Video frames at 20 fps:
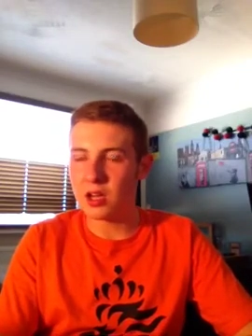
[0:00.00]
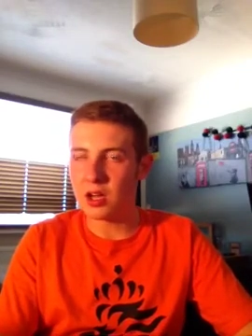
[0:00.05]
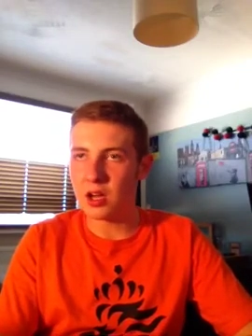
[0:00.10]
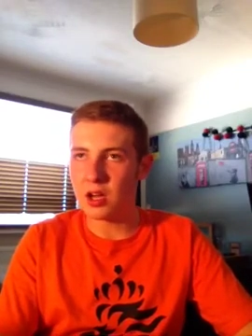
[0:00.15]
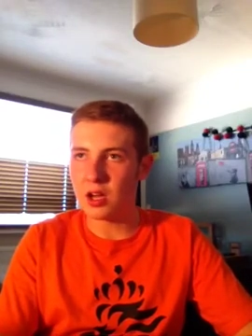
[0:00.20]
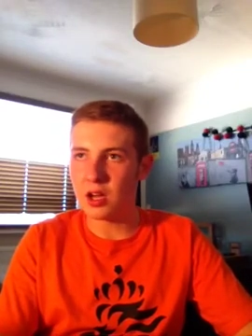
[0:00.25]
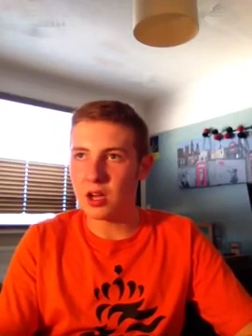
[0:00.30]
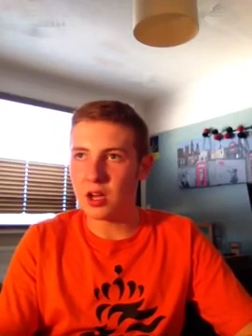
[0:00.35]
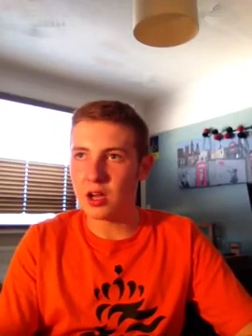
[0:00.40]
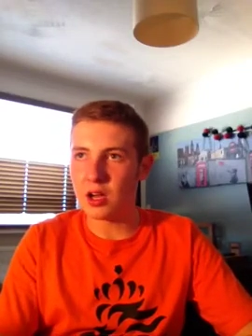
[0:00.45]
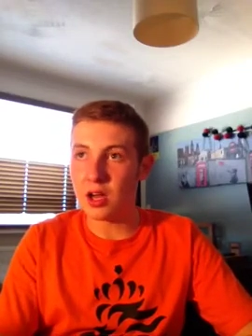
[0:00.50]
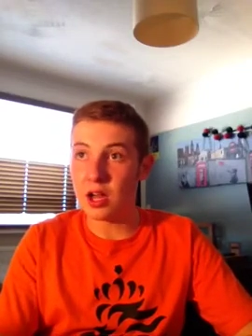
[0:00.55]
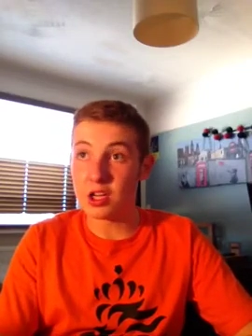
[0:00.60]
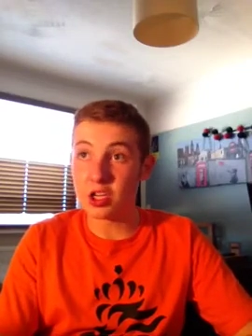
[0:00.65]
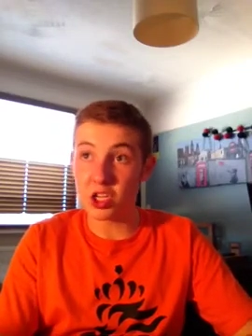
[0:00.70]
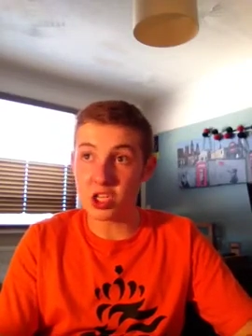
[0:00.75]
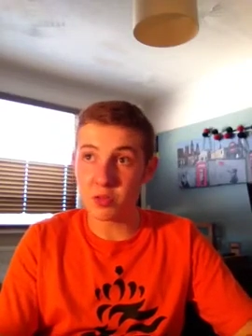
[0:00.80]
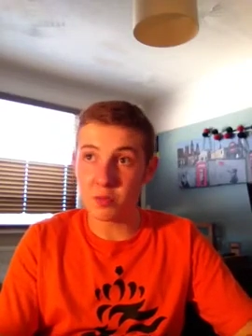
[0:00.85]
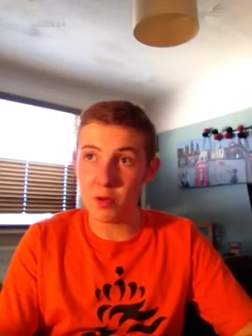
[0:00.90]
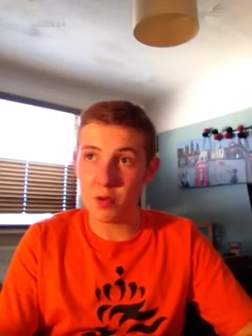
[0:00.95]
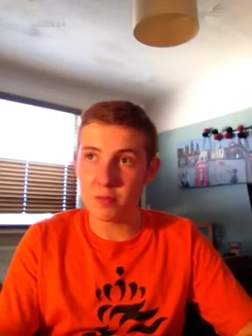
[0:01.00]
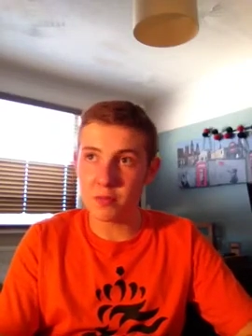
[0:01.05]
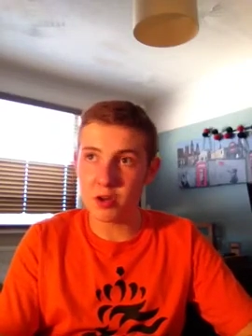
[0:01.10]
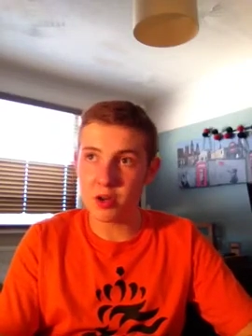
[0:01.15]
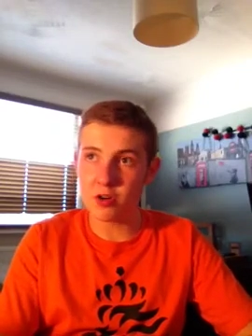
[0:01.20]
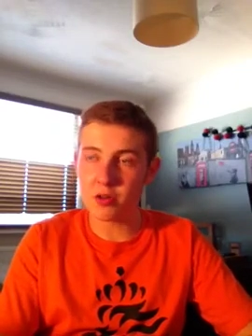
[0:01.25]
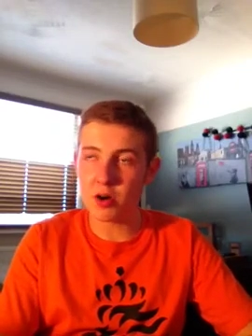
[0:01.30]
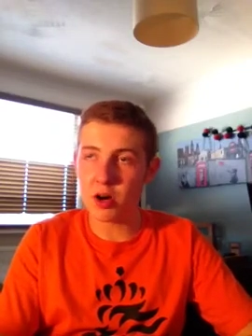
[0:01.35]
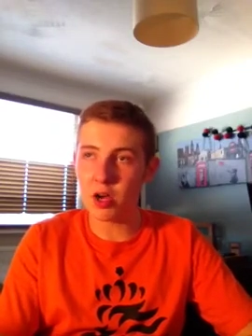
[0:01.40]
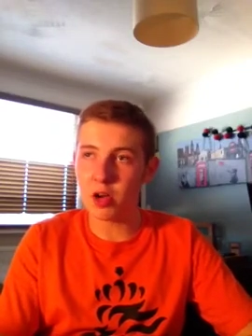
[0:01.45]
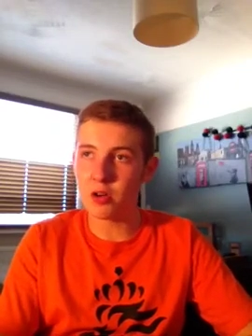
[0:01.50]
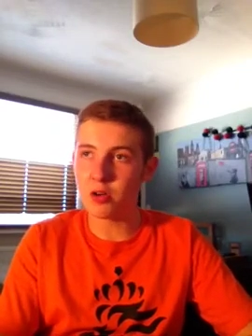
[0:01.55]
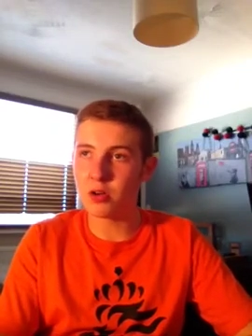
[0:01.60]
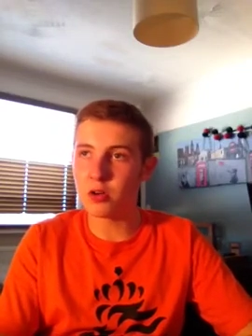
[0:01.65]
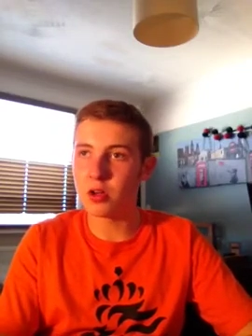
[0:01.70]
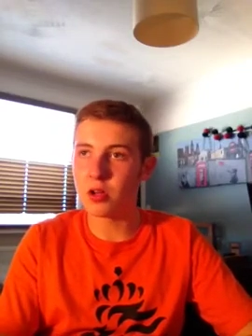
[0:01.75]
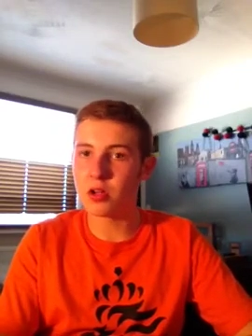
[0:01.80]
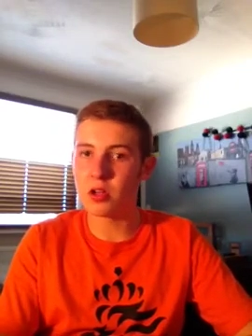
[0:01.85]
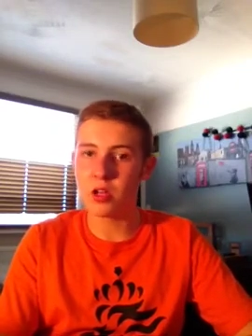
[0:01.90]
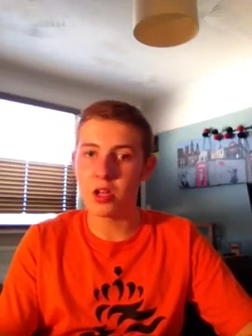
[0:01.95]
Adjustment Bureau,
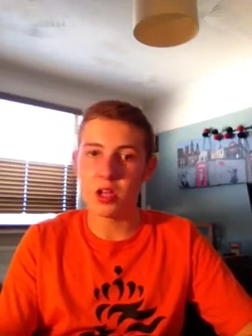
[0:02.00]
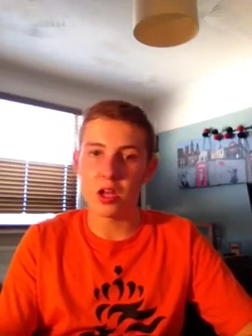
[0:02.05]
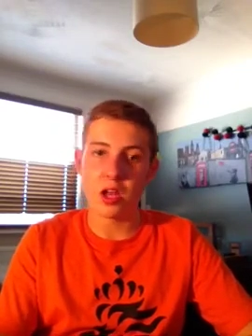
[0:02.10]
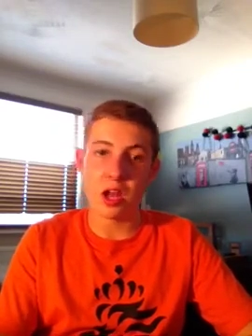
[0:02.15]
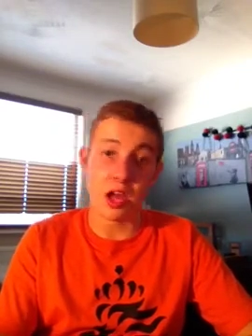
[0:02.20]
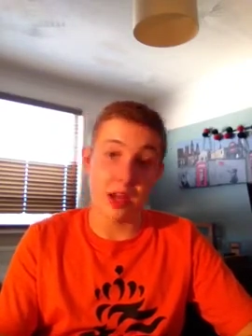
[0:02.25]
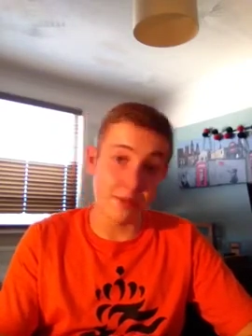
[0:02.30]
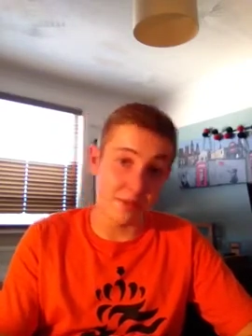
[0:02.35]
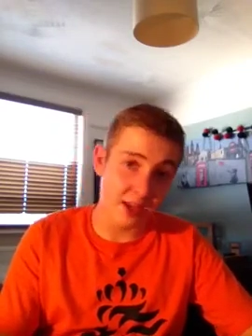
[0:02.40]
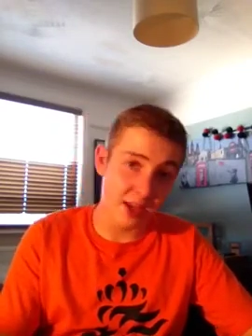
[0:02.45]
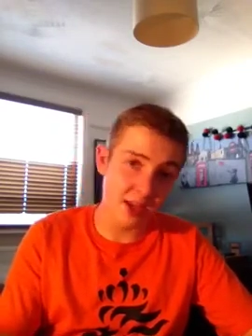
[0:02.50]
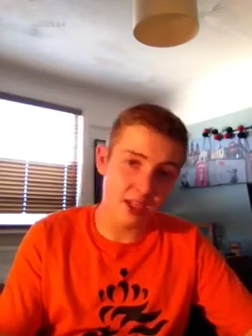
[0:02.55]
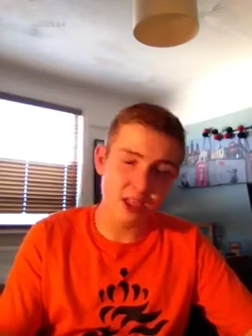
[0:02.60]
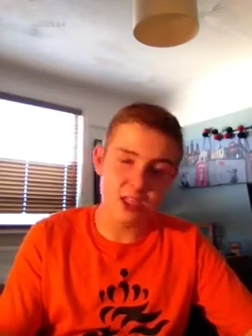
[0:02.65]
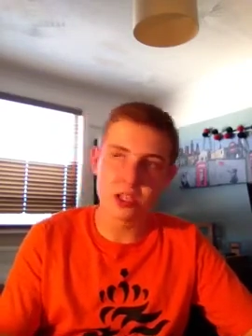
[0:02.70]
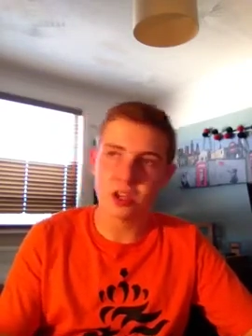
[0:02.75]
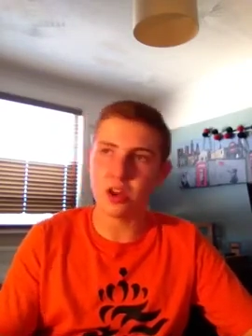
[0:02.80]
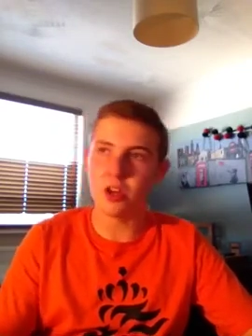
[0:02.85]
and this, you